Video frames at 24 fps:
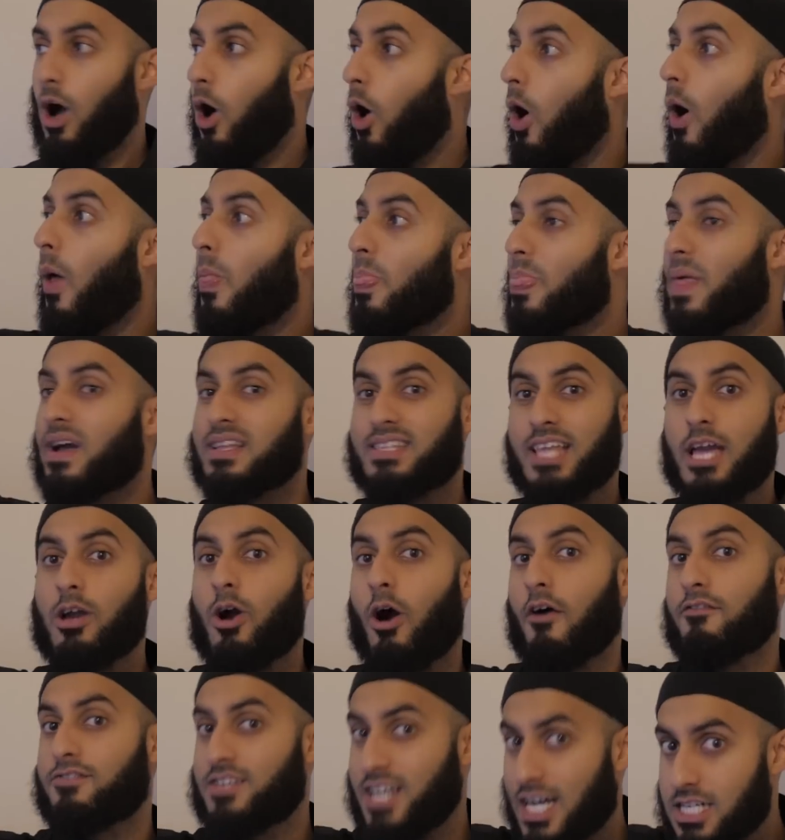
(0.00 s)
On the day
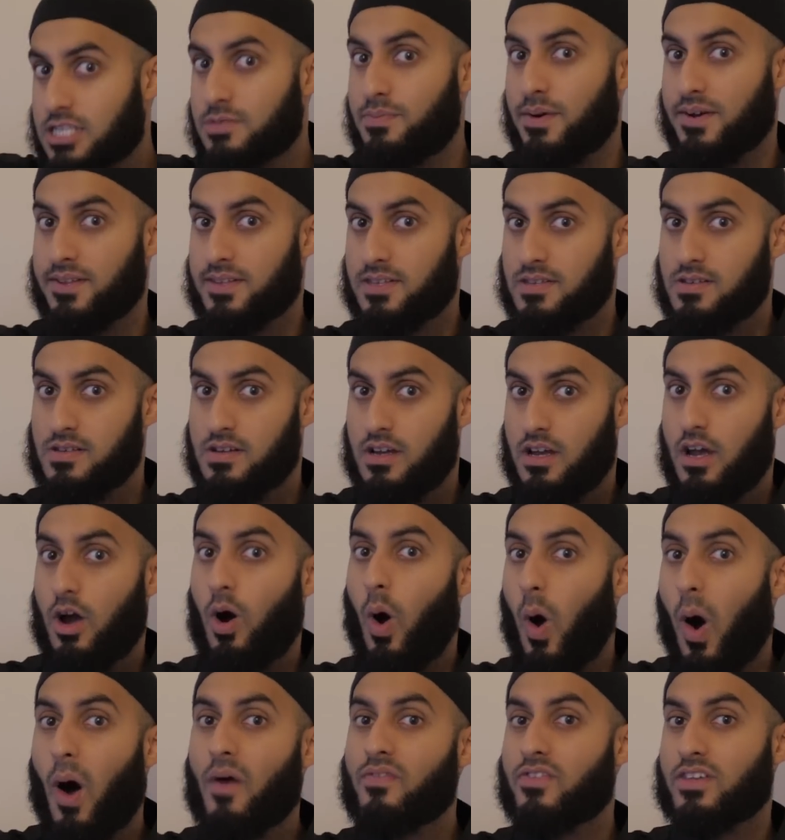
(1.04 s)
of judgment,
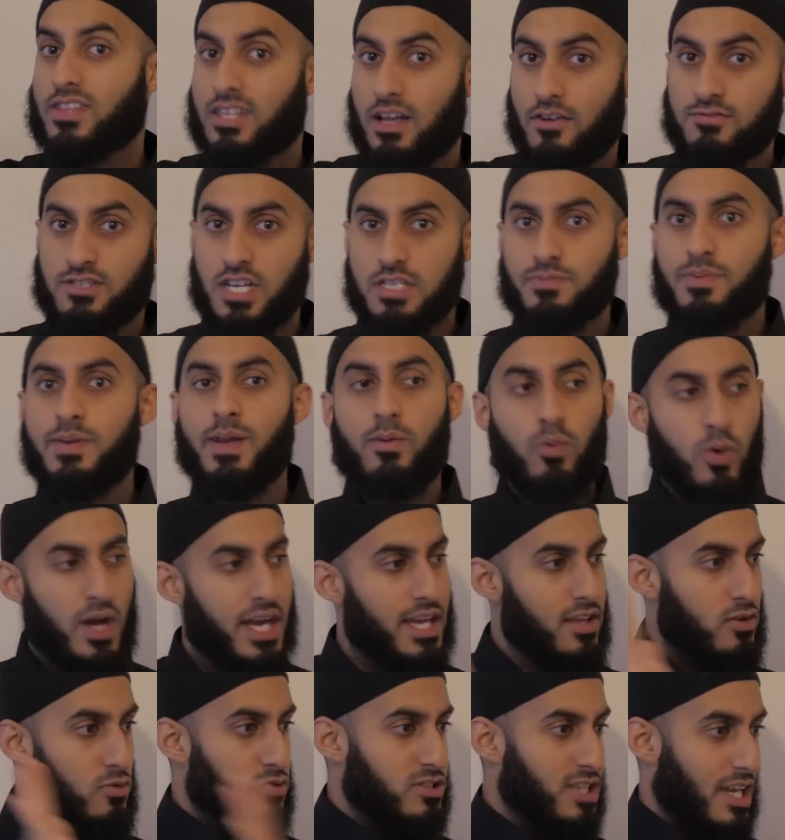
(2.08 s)
on the day of judgment, it will
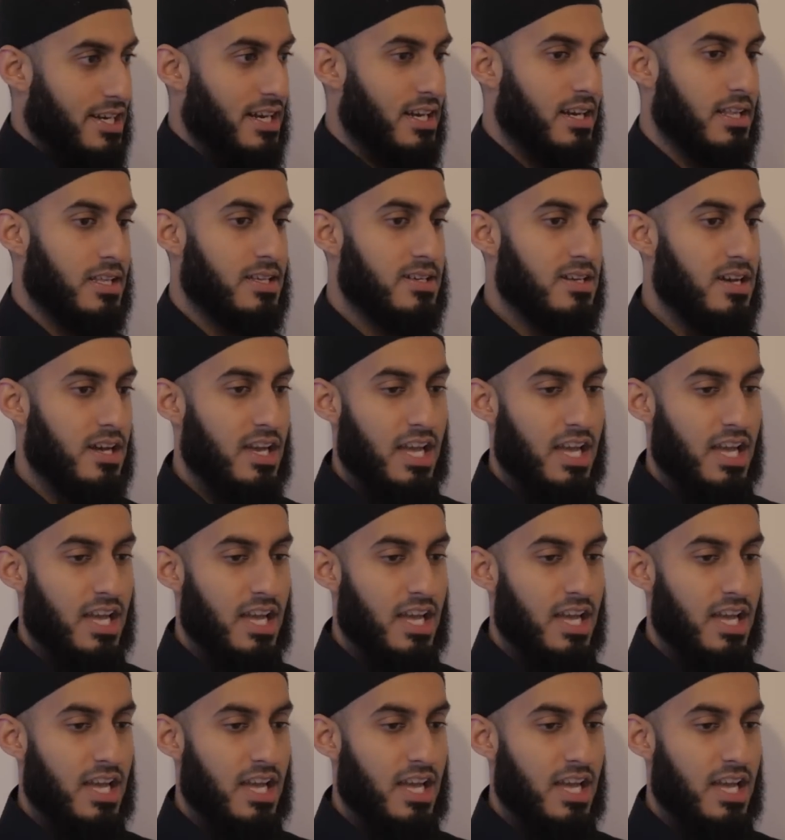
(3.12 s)
hit you suddenly.